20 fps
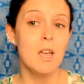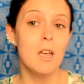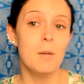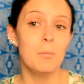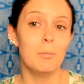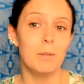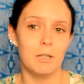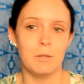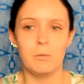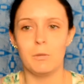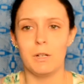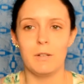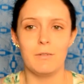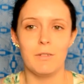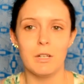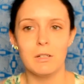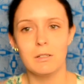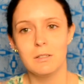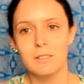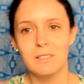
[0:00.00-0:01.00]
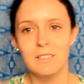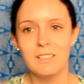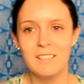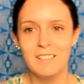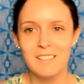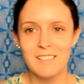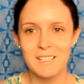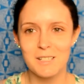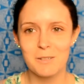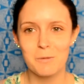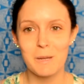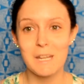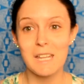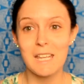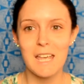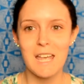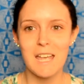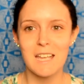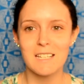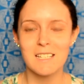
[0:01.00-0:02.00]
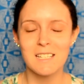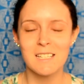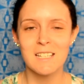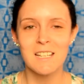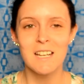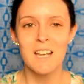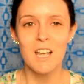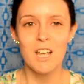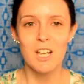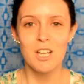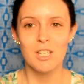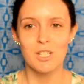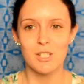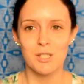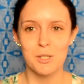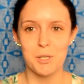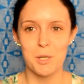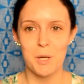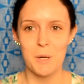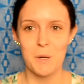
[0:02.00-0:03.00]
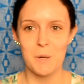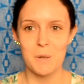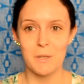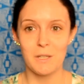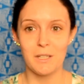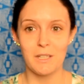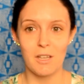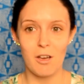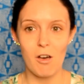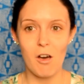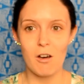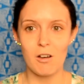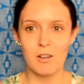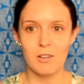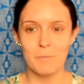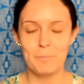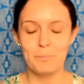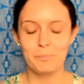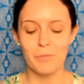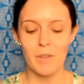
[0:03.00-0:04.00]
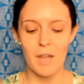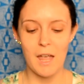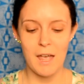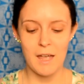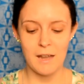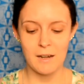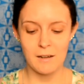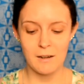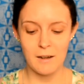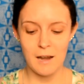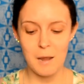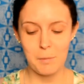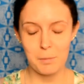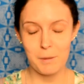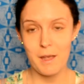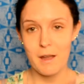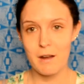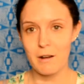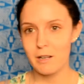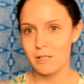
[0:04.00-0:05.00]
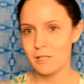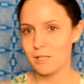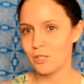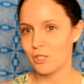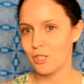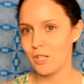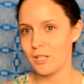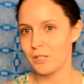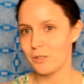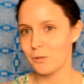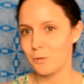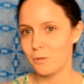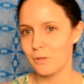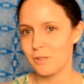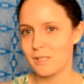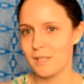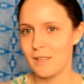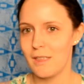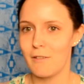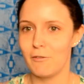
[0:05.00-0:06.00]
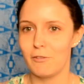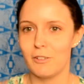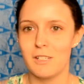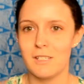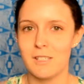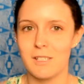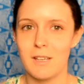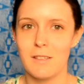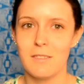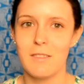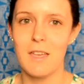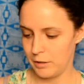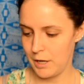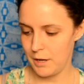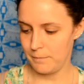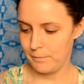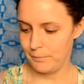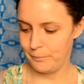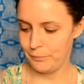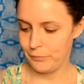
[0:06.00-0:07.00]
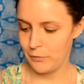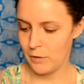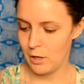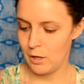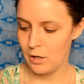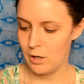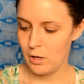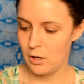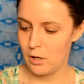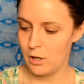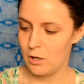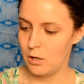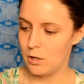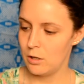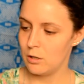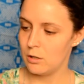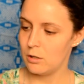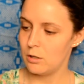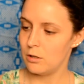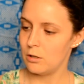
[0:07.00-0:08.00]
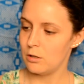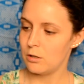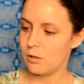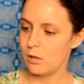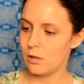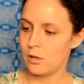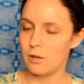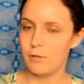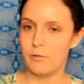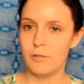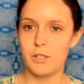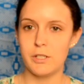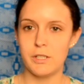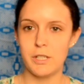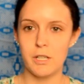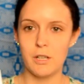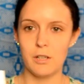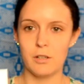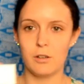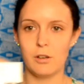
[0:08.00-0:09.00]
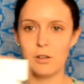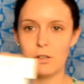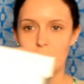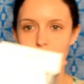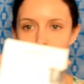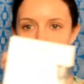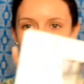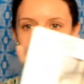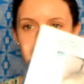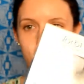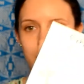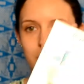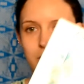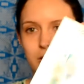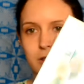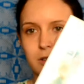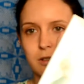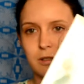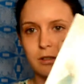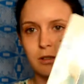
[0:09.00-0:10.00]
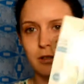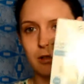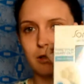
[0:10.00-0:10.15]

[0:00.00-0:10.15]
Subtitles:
but whatever, it's the weekend, so yeah, and happy Heritage Day to all the South Africans out there. So the first thing I got was this